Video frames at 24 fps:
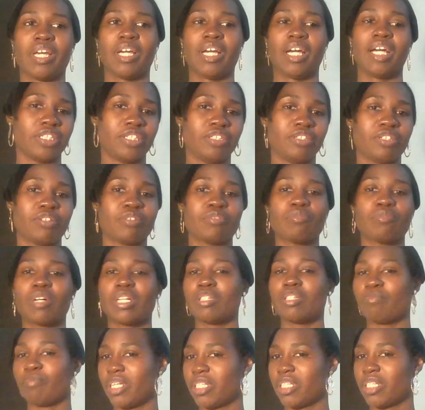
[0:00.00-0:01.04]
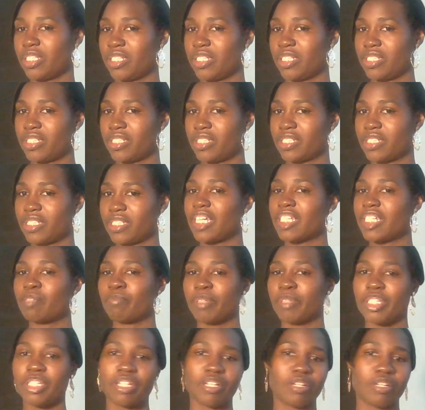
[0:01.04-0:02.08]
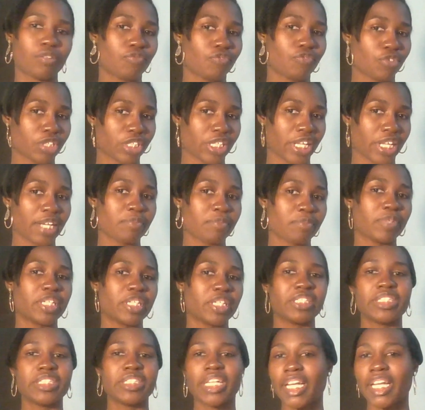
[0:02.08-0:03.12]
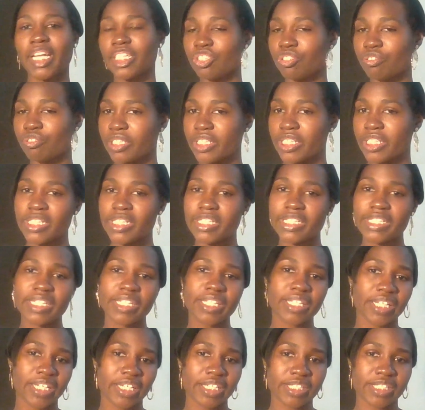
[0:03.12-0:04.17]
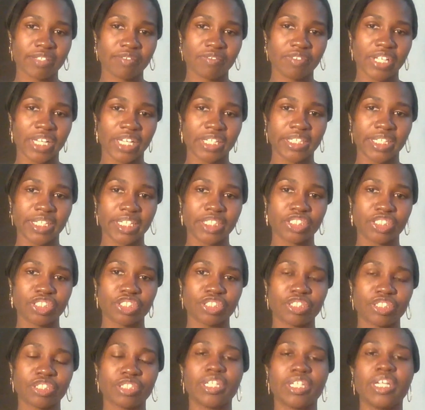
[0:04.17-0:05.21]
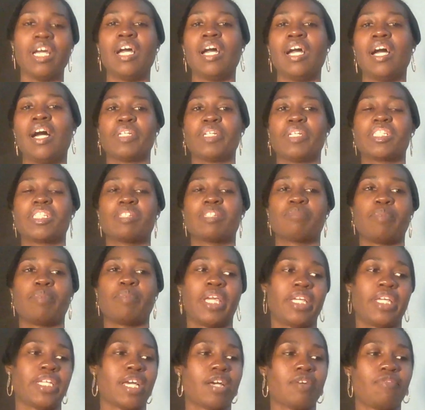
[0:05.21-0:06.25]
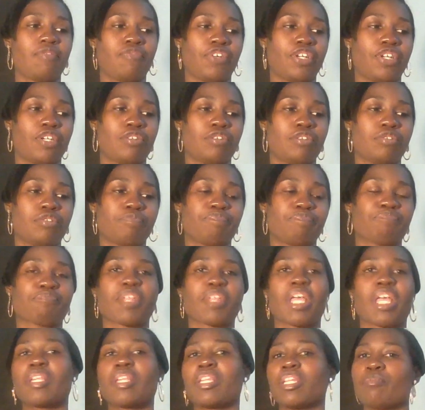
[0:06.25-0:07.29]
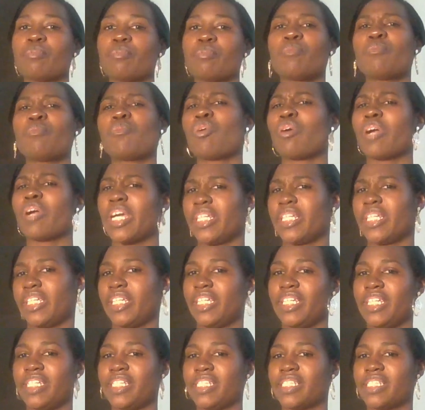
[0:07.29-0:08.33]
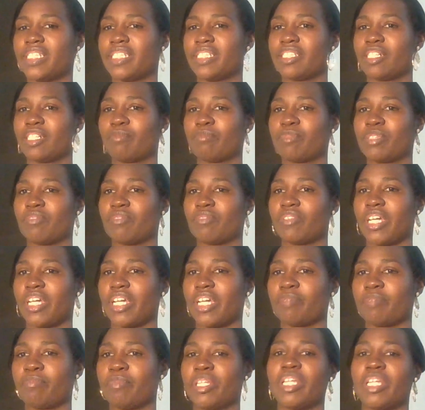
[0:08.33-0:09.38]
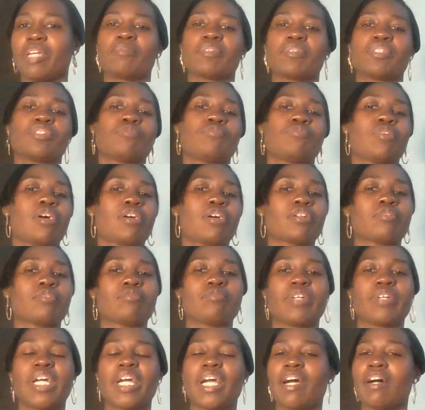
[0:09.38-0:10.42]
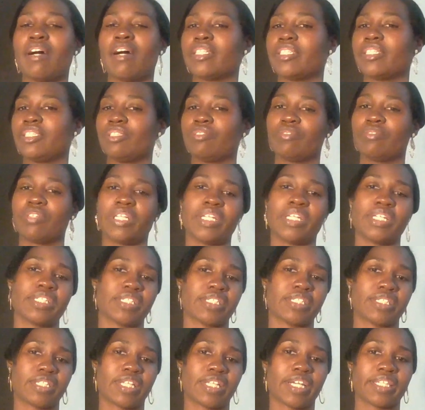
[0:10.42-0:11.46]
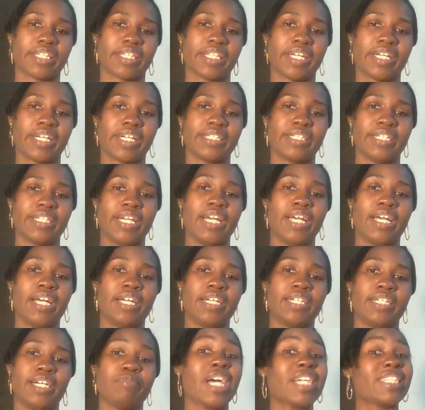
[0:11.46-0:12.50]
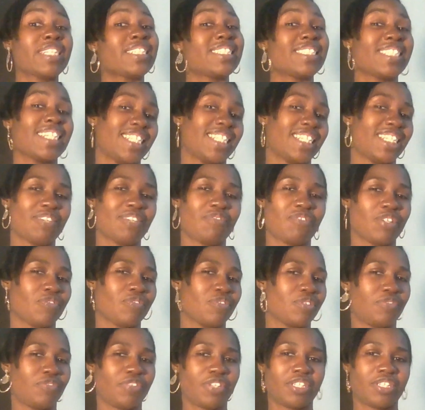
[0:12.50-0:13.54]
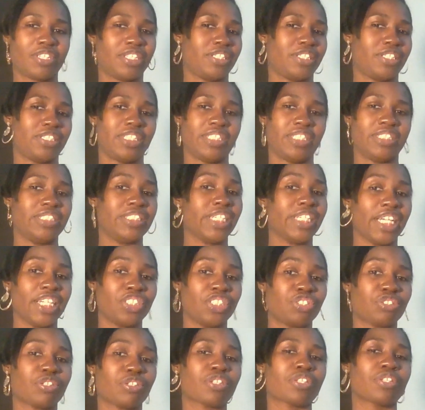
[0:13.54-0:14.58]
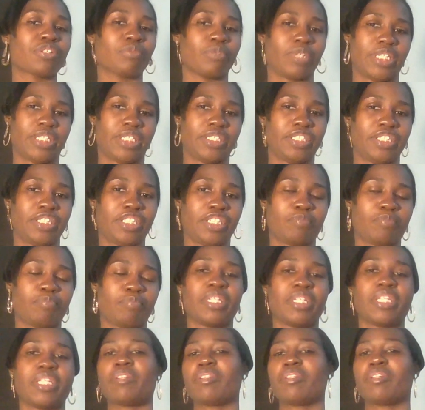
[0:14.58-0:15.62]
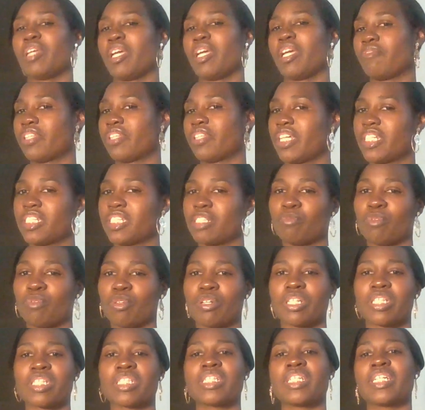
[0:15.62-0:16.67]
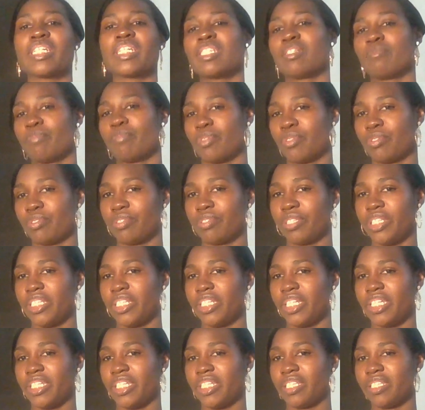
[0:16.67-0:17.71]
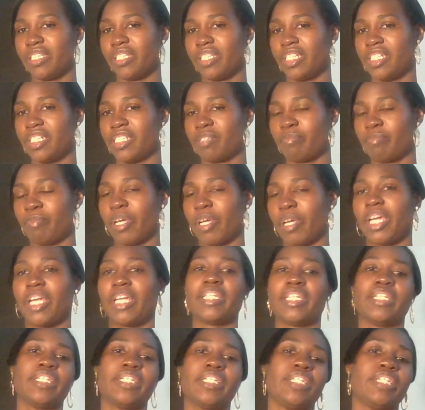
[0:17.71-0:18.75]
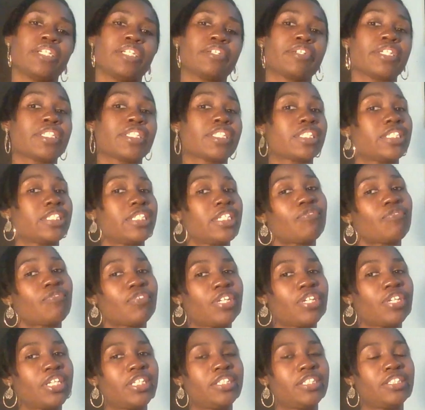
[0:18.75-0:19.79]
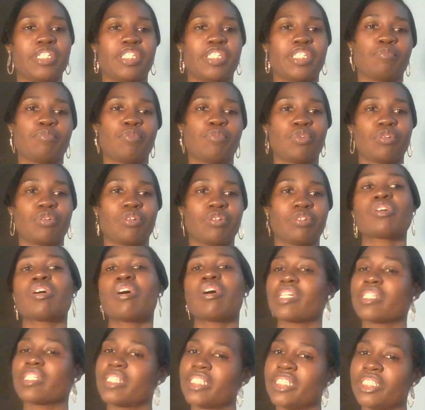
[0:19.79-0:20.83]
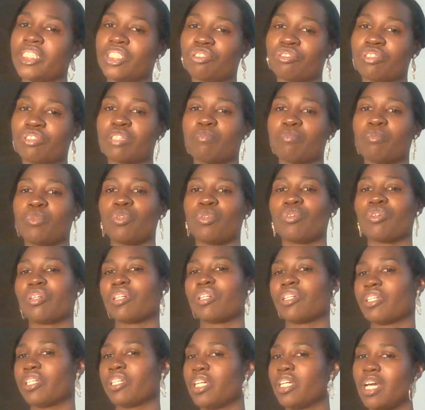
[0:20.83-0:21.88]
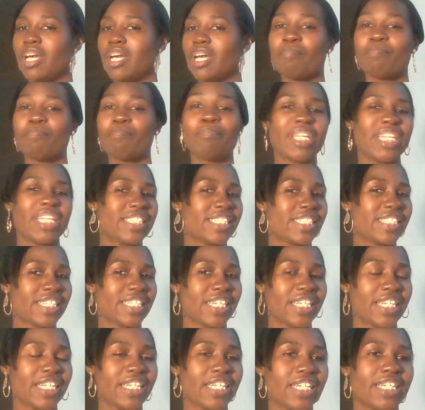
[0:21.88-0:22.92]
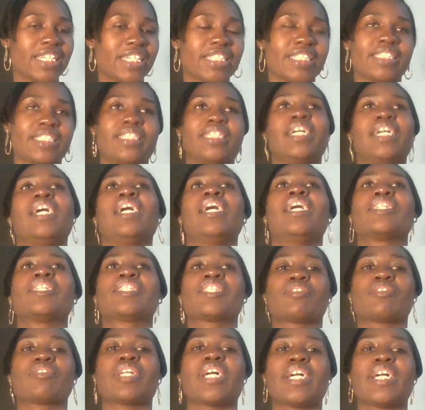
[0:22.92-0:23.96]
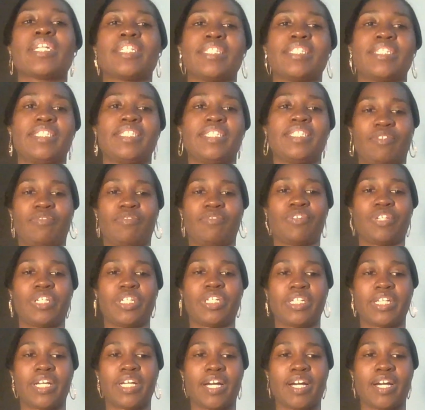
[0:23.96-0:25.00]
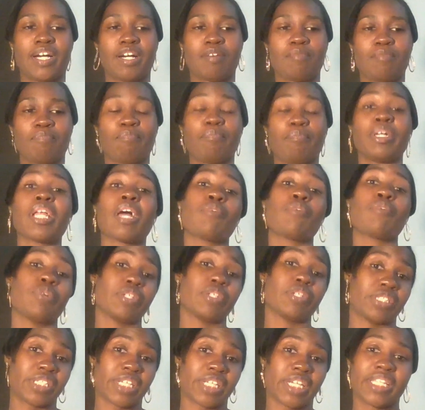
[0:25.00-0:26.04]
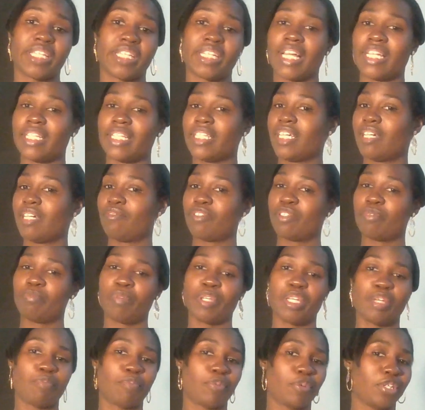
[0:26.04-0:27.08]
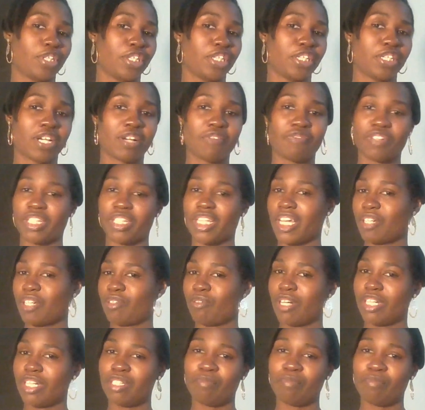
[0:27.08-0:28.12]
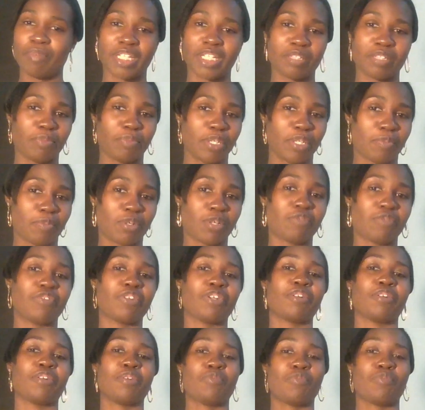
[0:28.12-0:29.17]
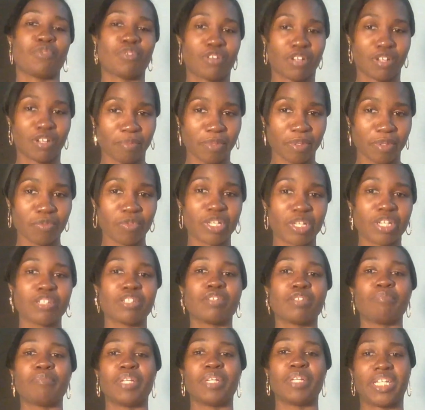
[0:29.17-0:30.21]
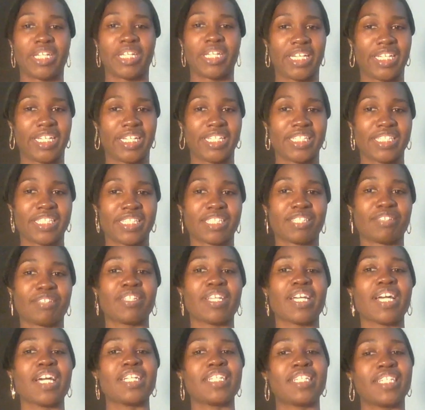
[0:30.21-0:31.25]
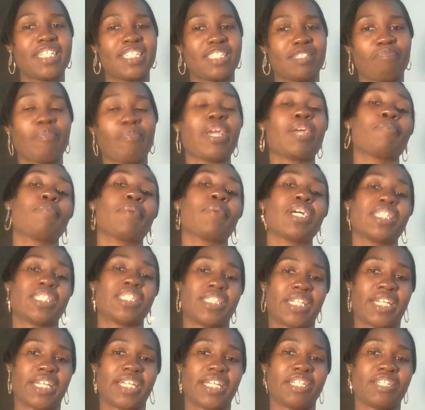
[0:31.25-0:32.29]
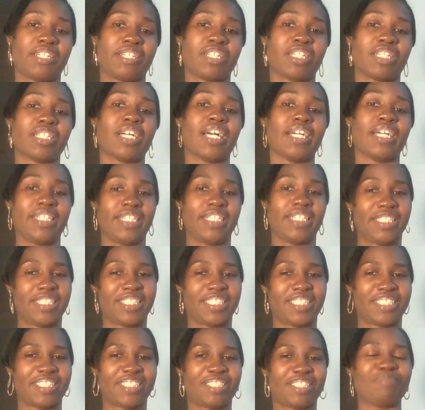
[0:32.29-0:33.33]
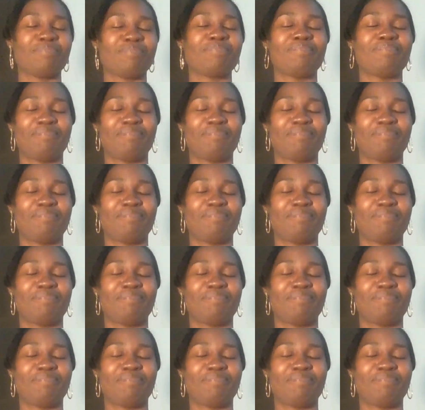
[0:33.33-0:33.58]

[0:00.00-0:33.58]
Guatemala has been known for like being dangerous and things of that nature. In Spain, I felt a little bit more at ease in terms of like being able to walk around and do things like that. Not to say that I've ever felt a danger or threat in here, but everything is more accessible in Spain, and here is different. It's more car-centric, more busy, and so that is different. But I will say that I love the people here. I feel like Guatemalan people are very warm and welcoming, and so that has made my stay here a lot easier.